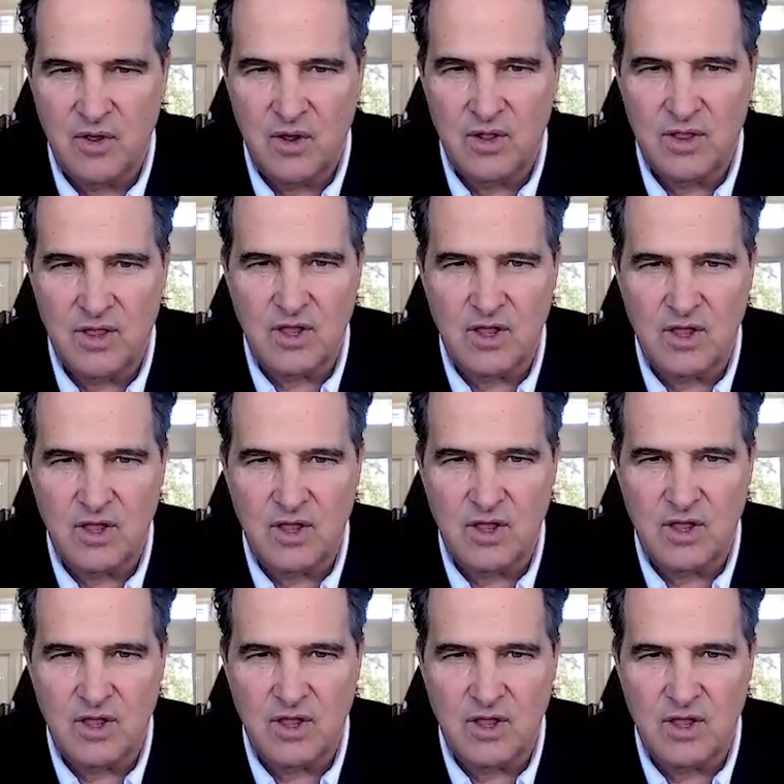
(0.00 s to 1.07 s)
They,
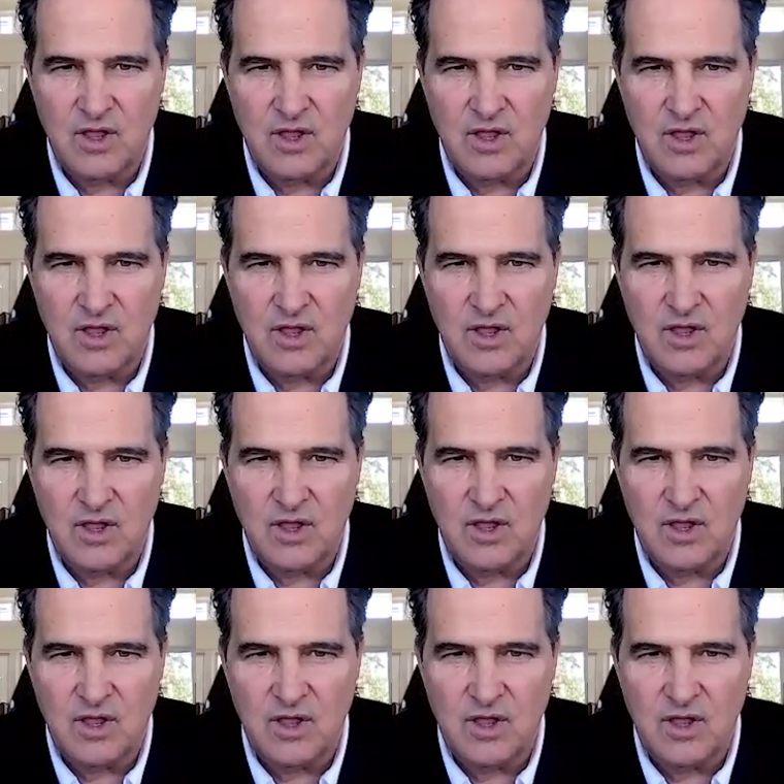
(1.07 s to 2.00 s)
there's all these. Kind